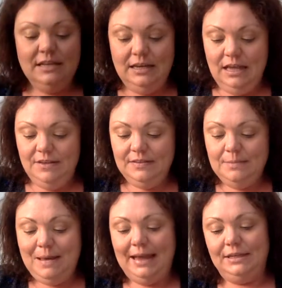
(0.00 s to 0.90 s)
turn over
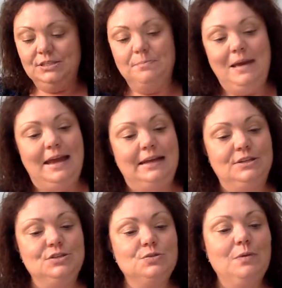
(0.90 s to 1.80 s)
the page to
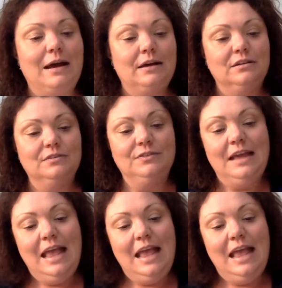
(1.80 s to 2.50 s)
page 12.